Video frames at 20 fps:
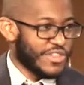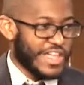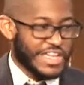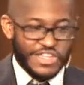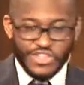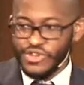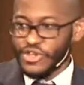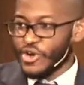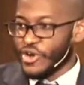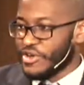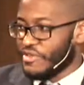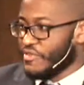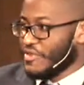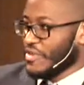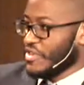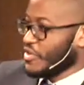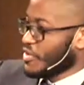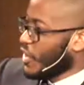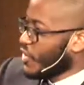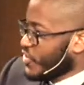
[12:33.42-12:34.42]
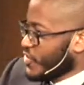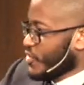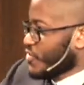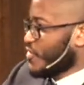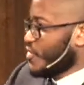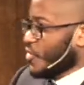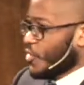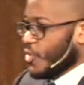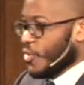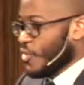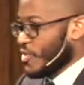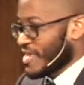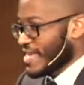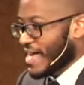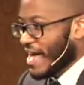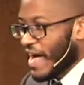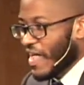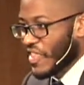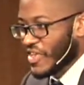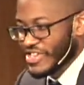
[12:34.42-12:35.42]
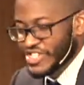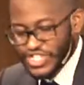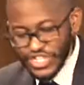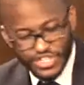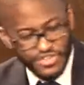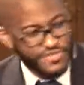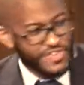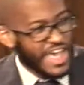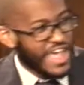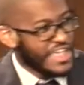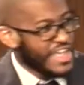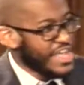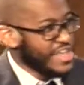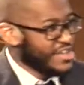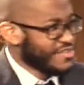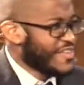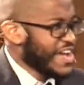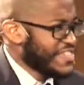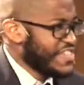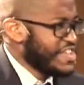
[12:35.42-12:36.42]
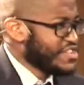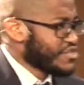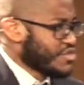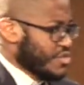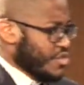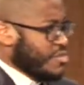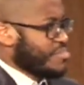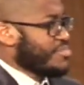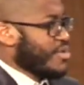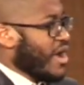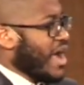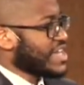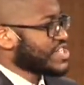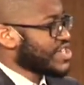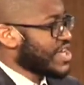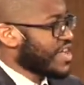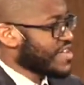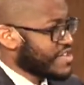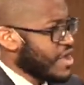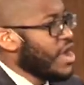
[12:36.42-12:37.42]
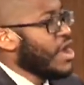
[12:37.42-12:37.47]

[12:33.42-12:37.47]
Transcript: Like, you know, if you go through school and college and you've got these group projects,